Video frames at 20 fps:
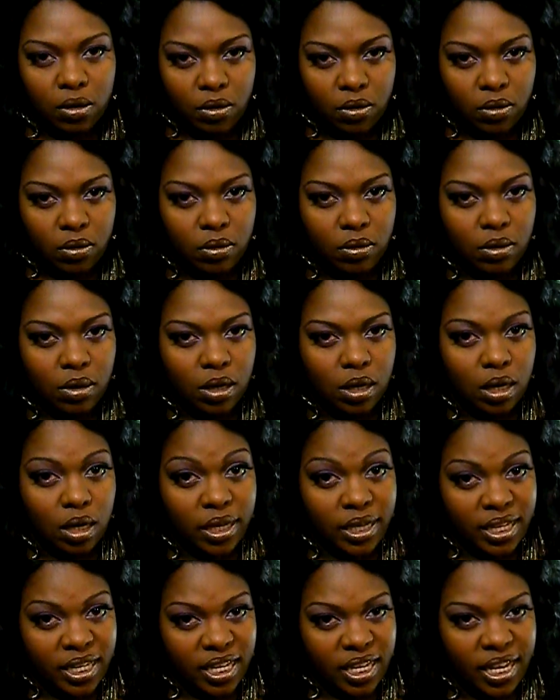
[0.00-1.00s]
So
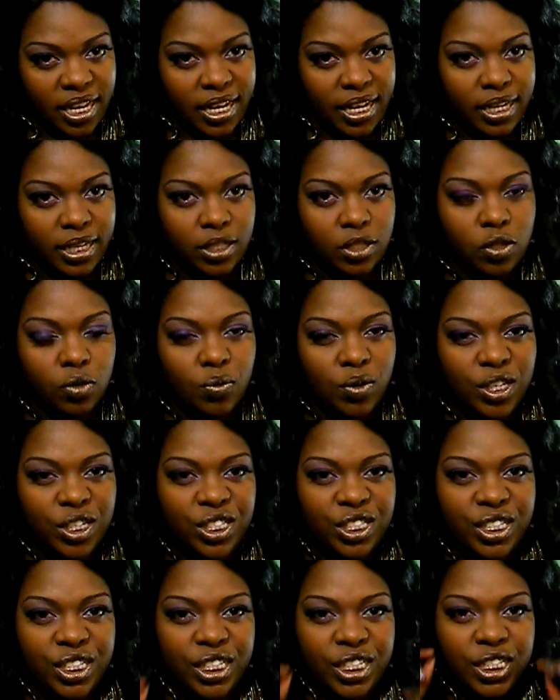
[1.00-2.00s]
yeah, so
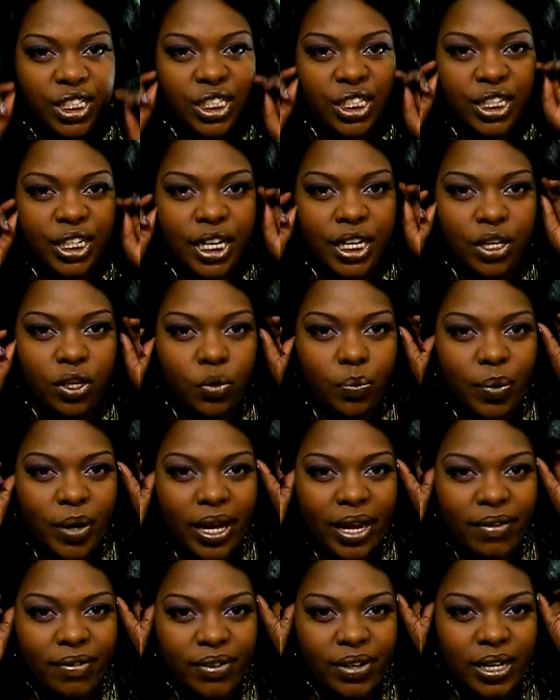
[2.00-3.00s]
what she did, she ended
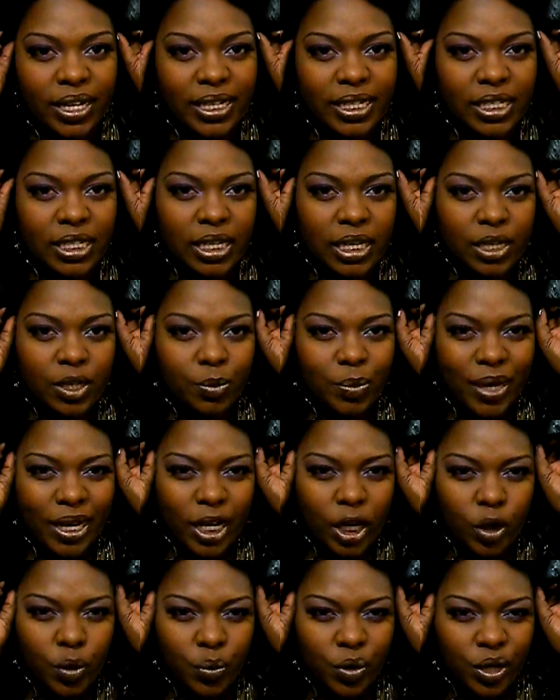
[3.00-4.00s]
up having, she ended up
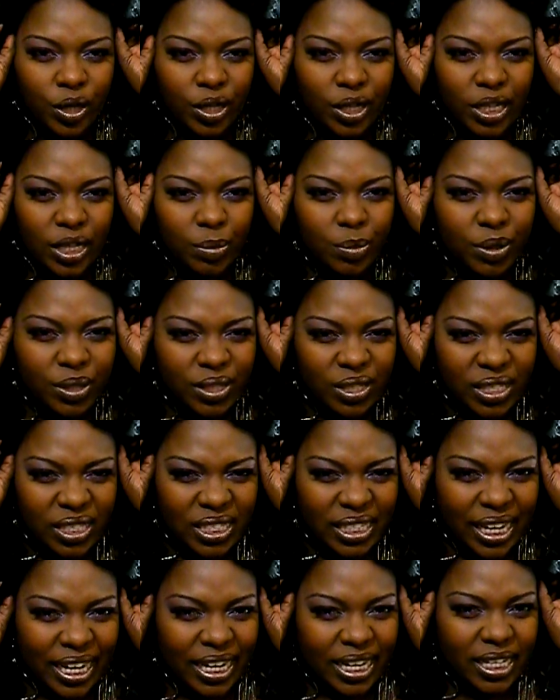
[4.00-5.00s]
like gluing a little bit
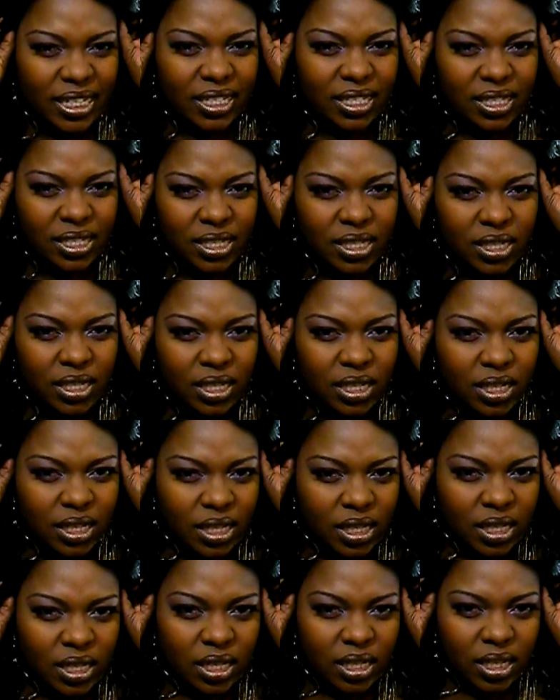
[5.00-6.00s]
the sides,
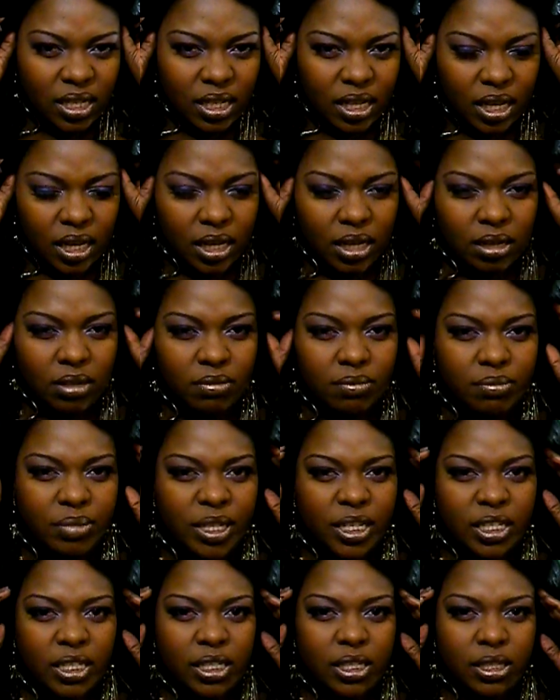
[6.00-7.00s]

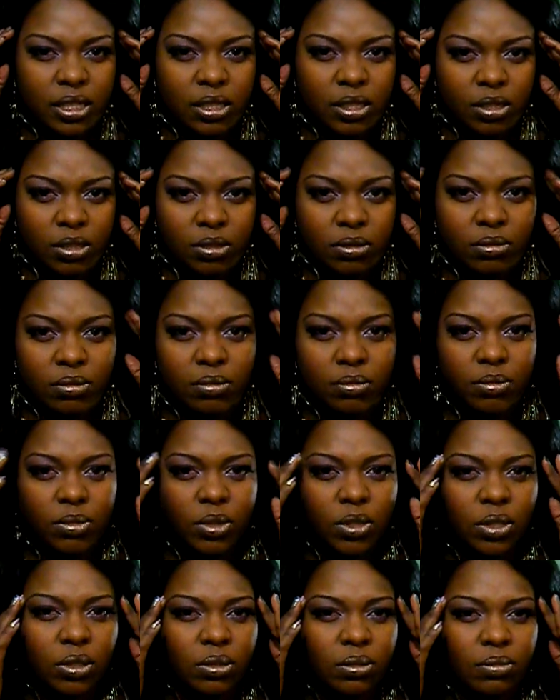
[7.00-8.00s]
um, because you know,
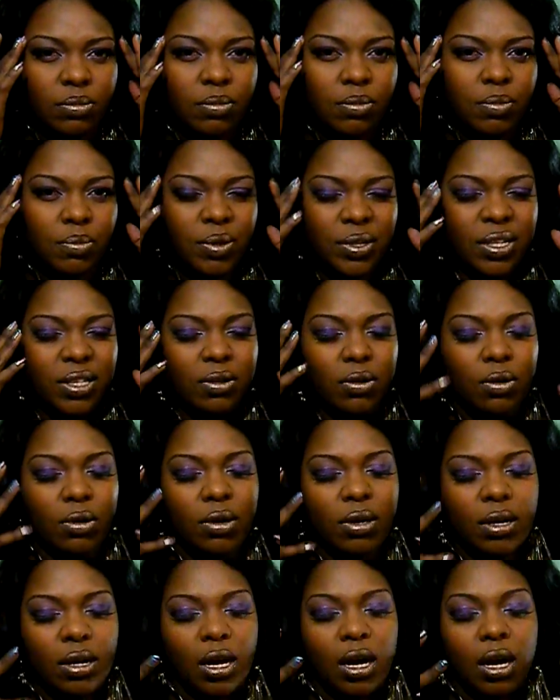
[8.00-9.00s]
but
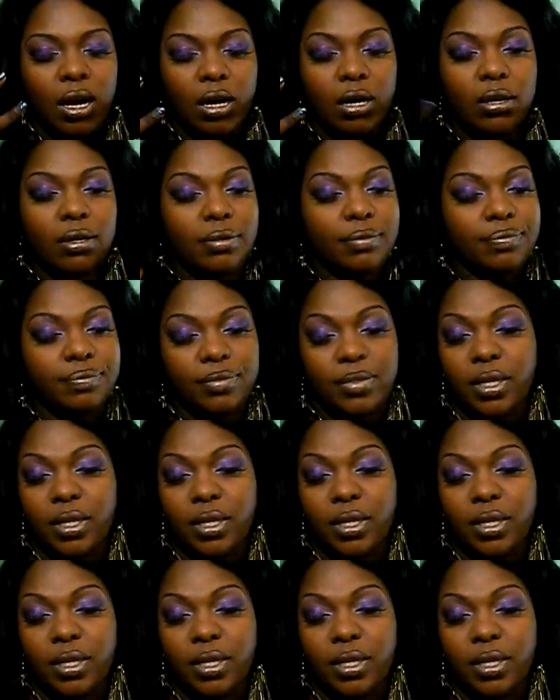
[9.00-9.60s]
uh,